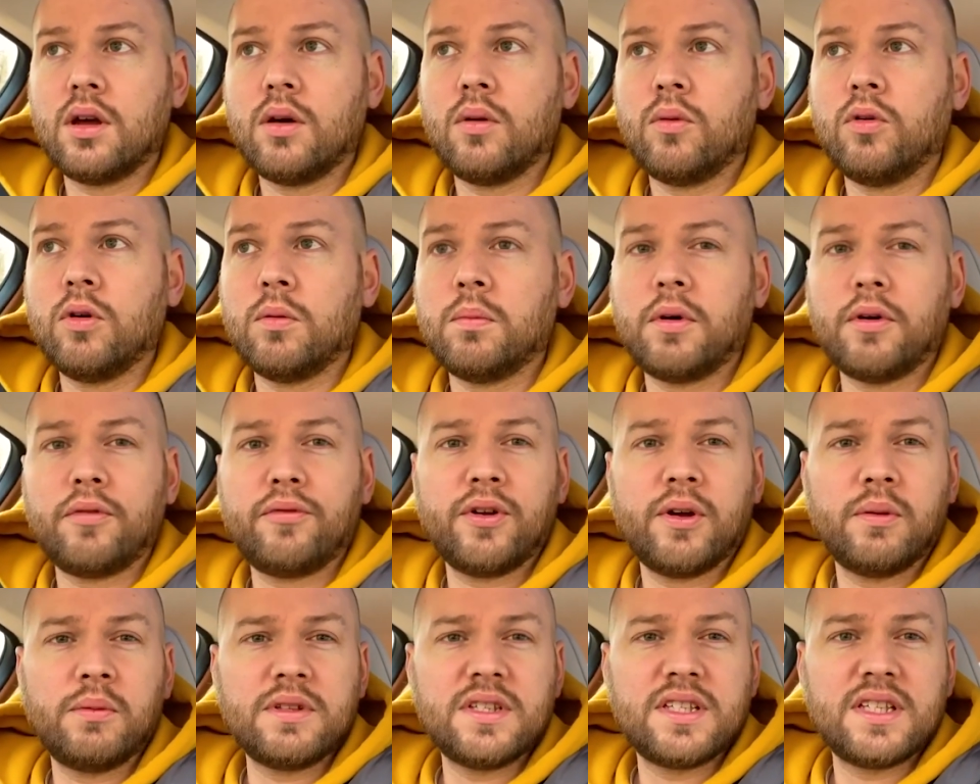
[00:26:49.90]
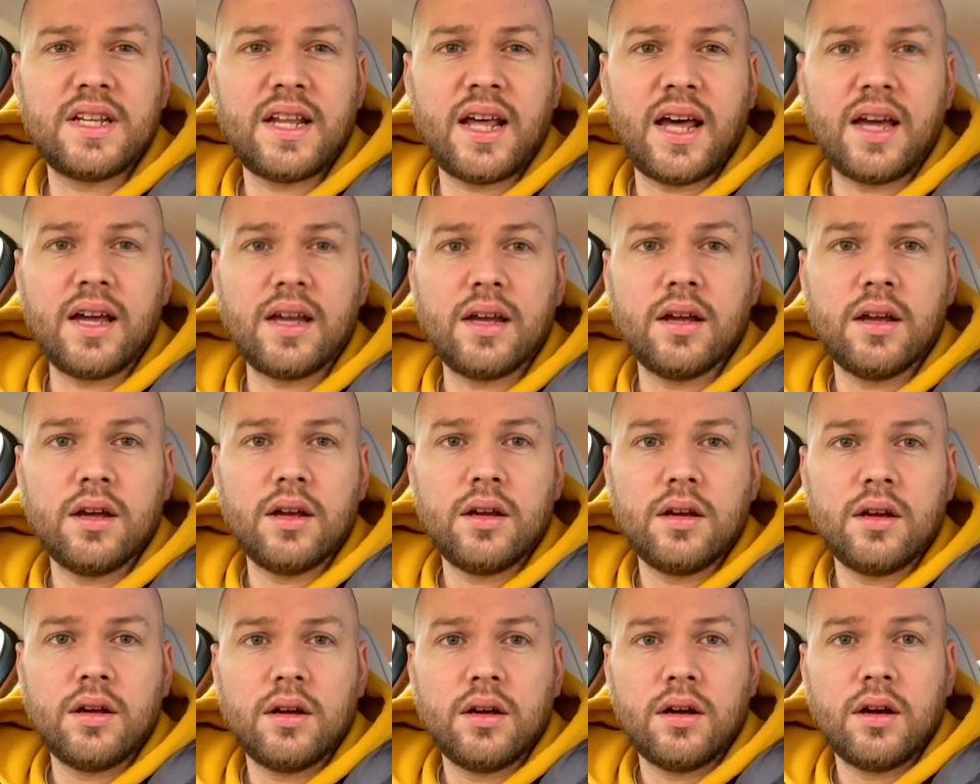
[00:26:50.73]
What am I filming today?
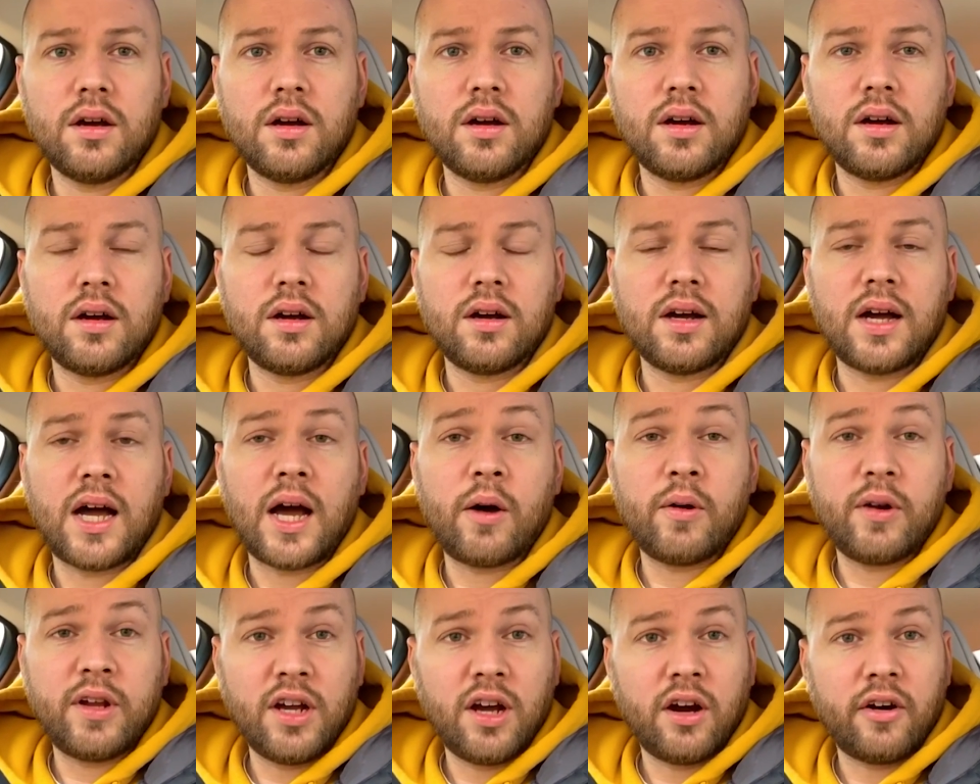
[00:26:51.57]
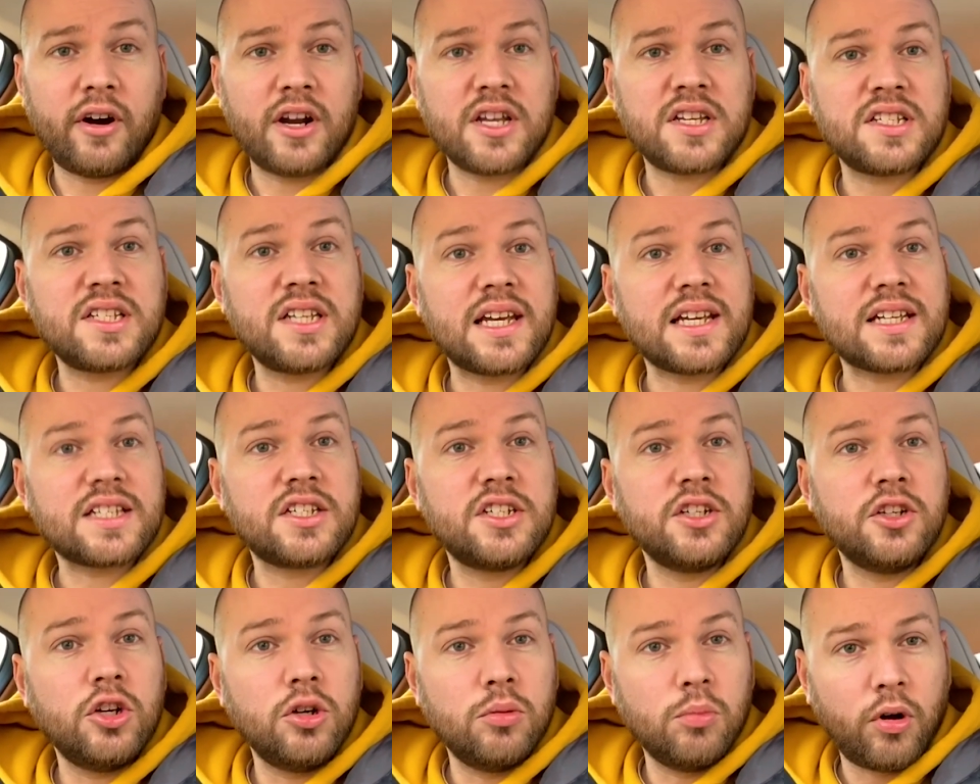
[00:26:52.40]
Audi RS6,
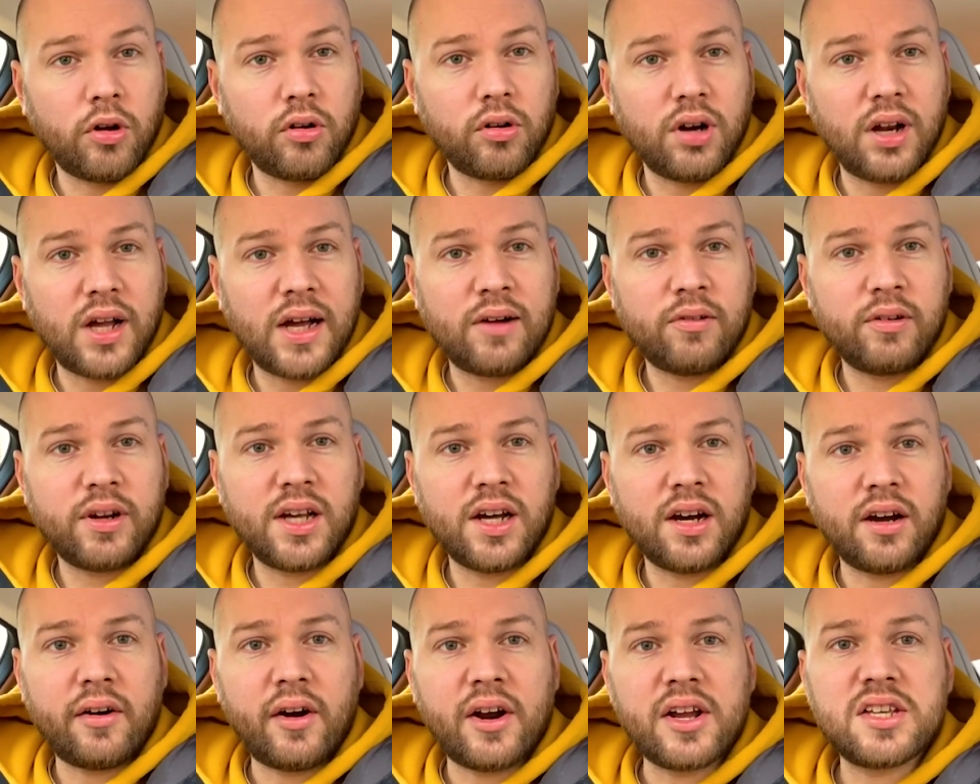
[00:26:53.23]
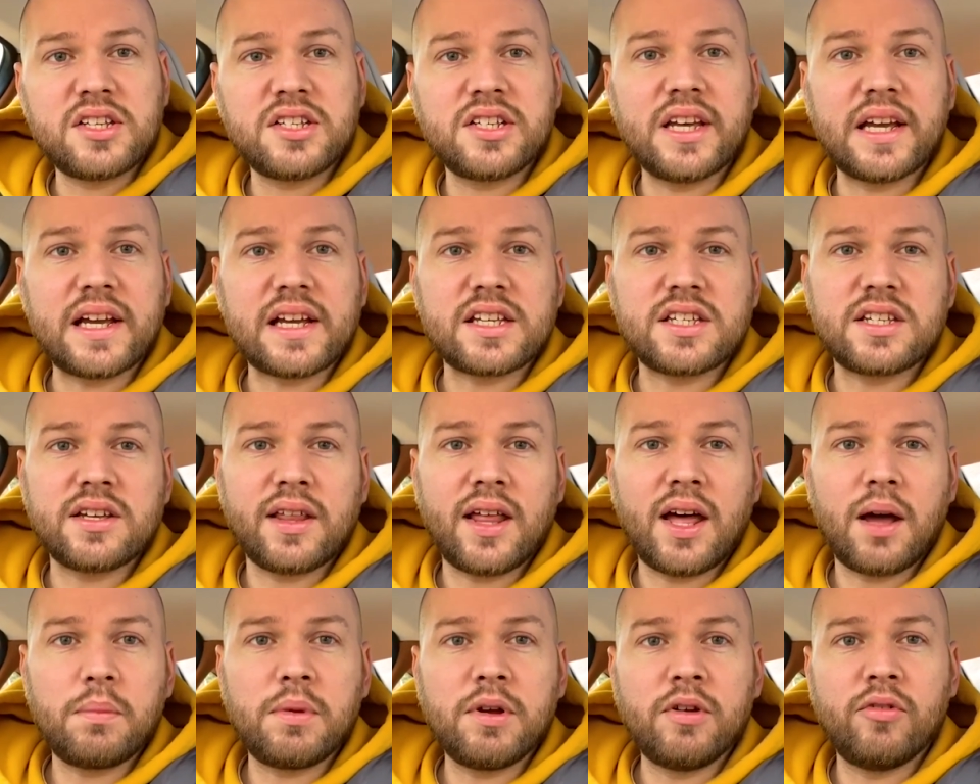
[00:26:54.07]
new model Audi RS6. So
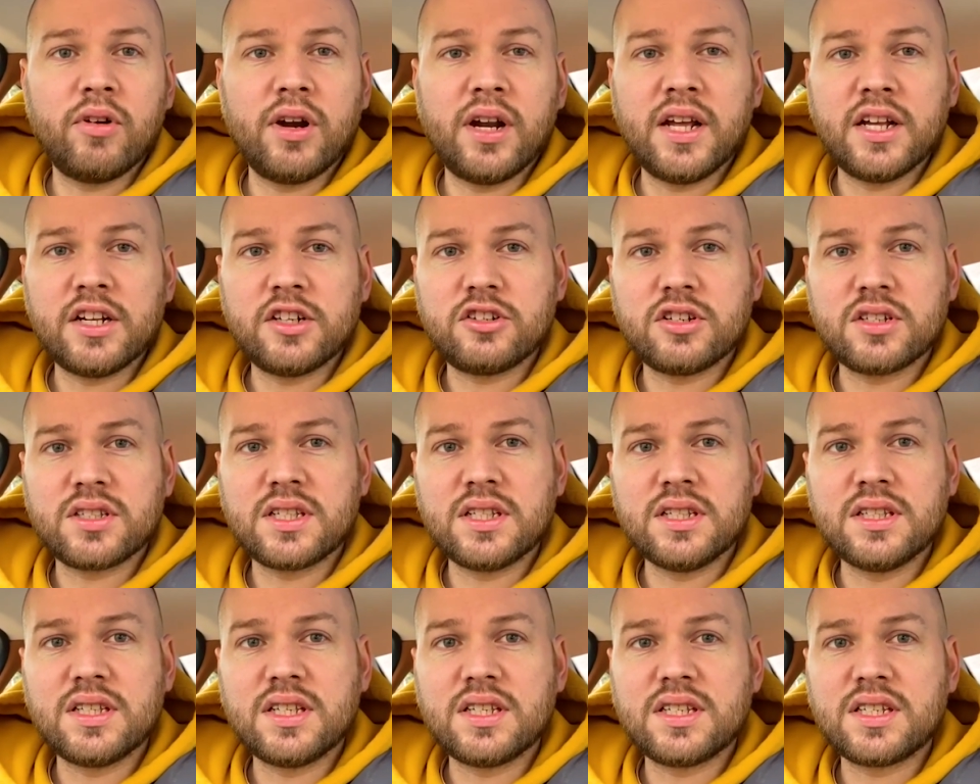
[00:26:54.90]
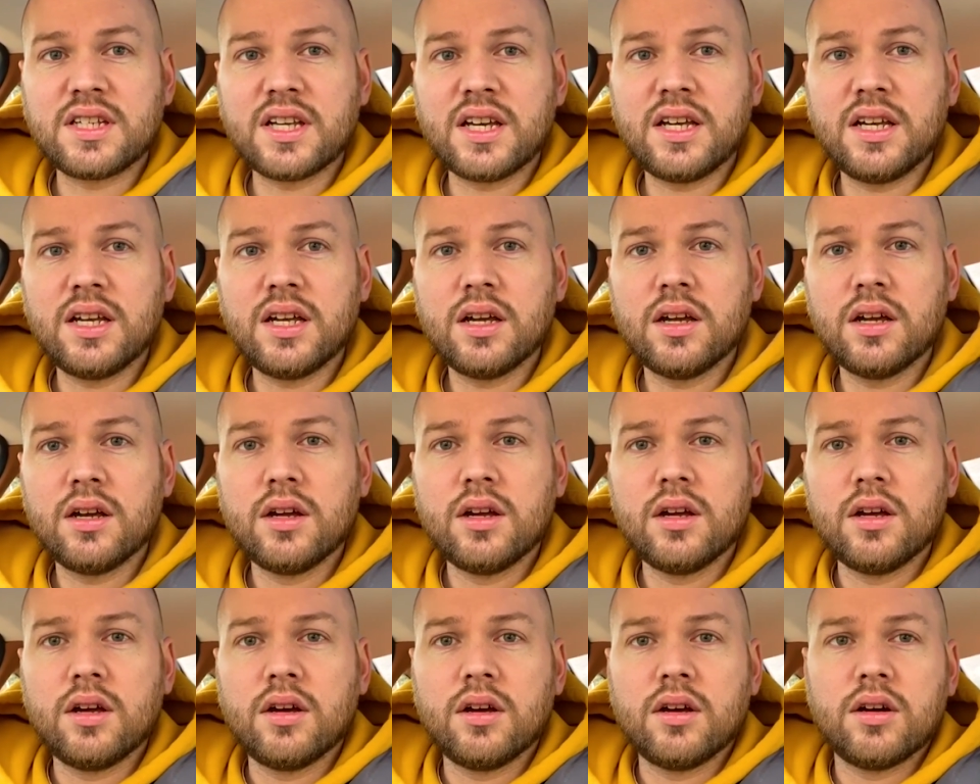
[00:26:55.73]
that'd be really interesting to see.
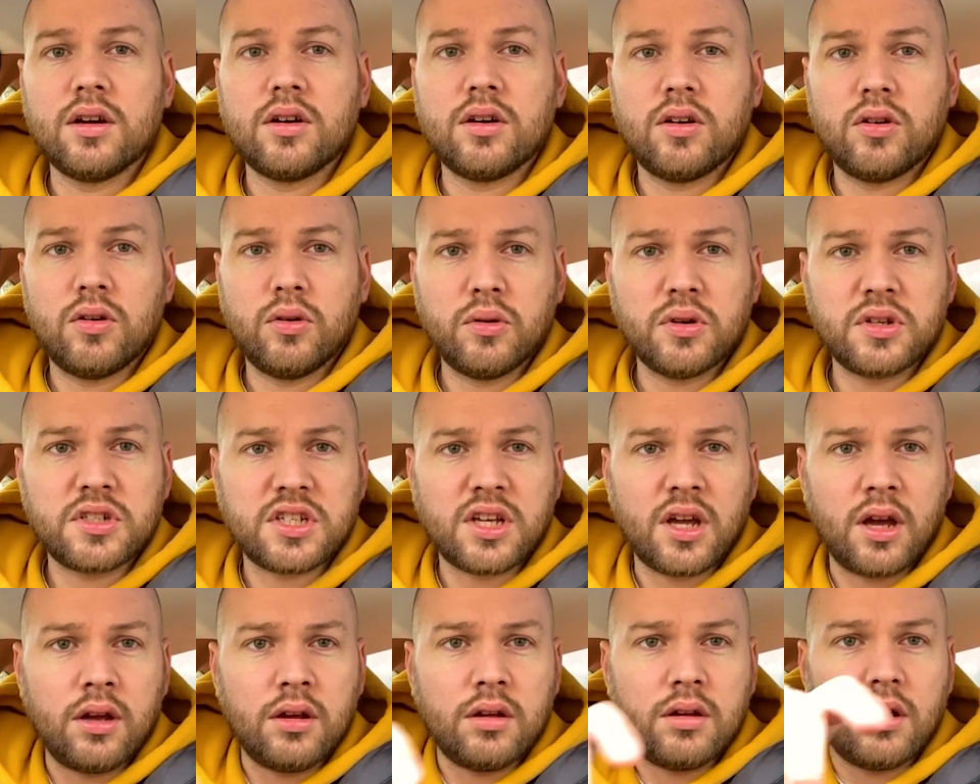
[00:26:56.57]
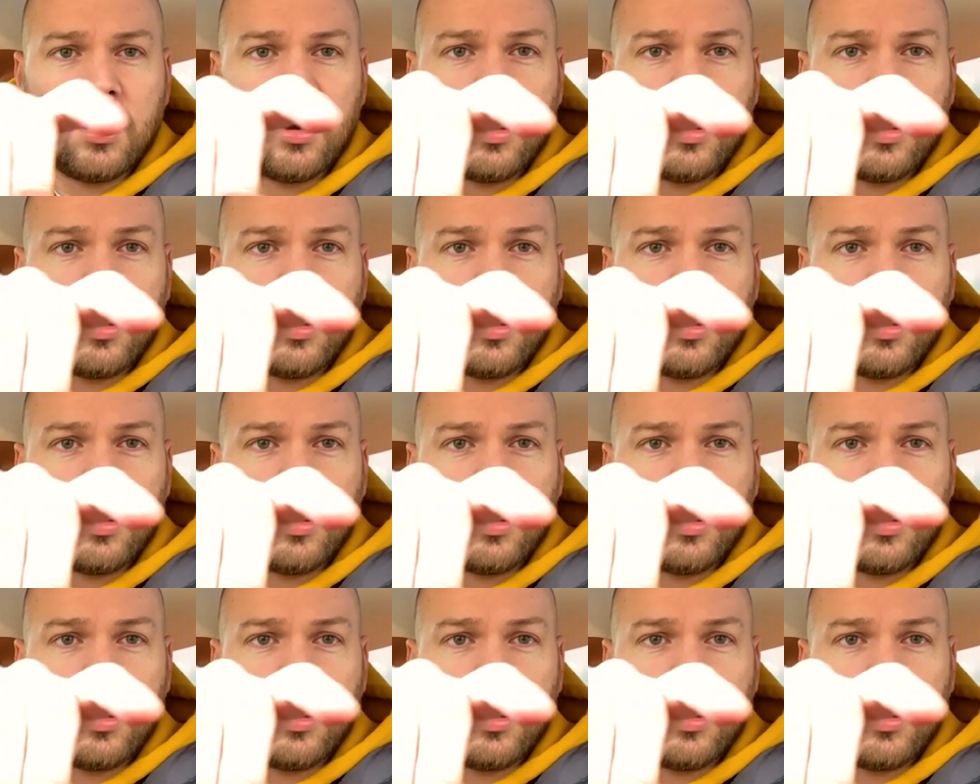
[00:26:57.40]
Also,